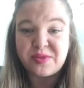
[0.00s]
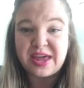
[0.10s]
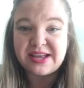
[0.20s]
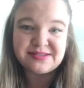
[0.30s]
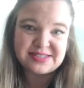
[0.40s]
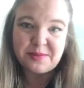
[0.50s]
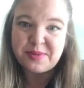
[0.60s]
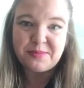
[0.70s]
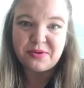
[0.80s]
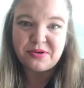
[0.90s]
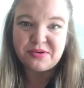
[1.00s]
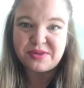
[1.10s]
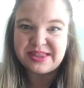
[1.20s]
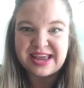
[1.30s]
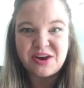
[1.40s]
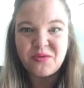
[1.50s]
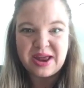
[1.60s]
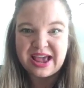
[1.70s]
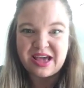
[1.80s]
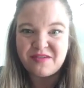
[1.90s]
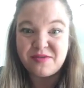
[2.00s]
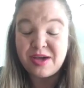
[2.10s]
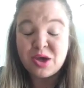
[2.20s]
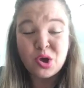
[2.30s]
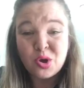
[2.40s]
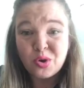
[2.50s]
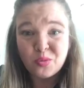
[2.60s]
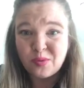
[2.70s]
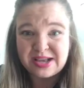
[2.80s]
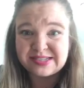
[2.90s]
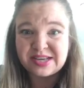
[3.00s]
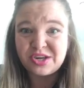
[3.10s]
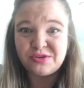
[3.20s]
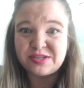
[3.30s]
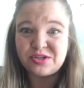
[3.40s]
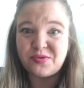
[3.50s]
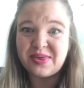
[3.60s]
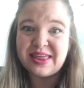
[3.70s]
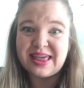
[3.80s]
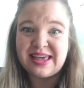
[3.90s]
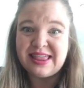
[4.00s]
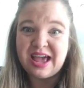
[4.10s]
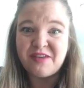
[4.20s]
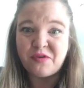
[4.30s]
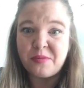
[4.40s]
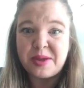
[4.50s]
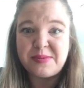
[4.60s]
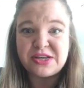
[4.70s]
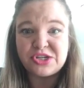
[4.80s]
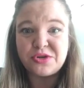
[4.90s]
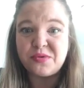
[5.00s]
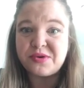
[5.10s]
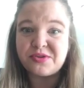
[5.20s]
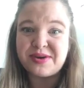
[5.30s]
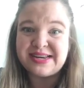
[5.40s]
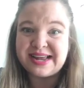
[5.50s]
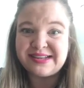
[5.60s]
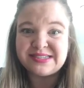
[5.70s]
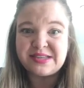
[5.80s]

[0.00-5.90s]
Like, some people, they don't have waste and use the toilet like that for maybe 2 or 3 days.